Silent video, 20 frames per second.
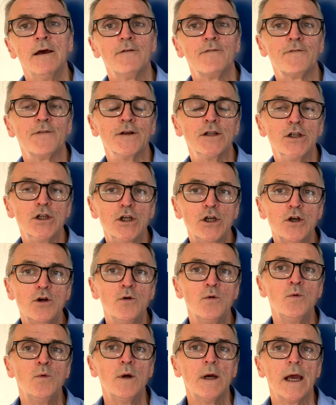for
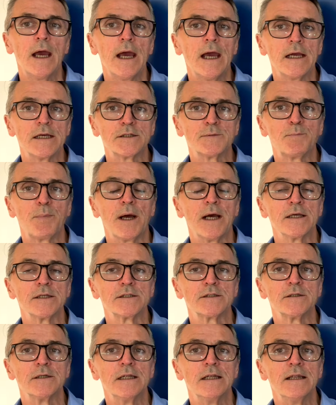new
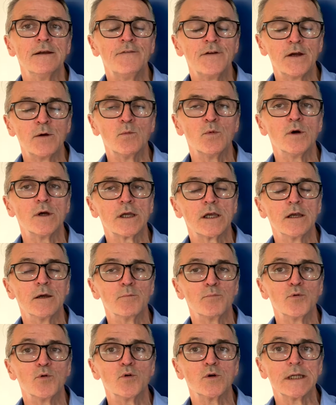expats living and working
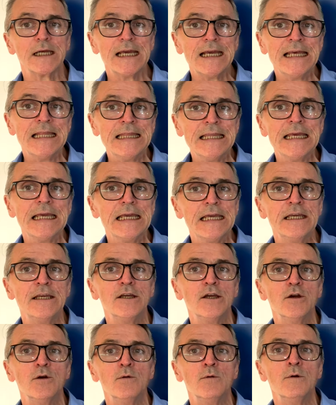abroad in the
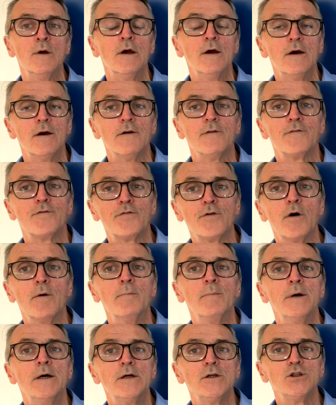EU
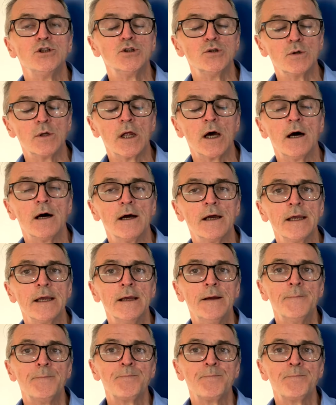from July